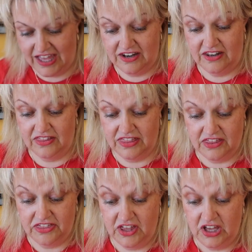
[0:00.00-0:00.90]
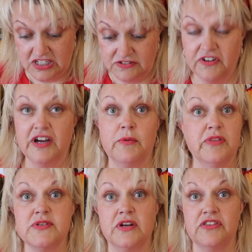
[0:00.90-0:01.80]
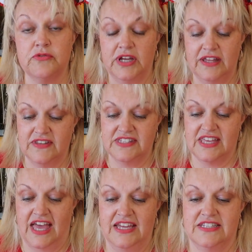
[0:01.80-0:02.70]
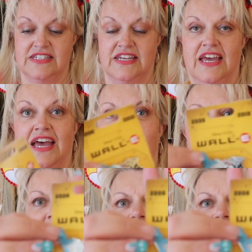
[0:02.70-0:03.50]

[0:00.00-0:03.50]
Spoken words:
then the third and final one, there's only 3 in the set, and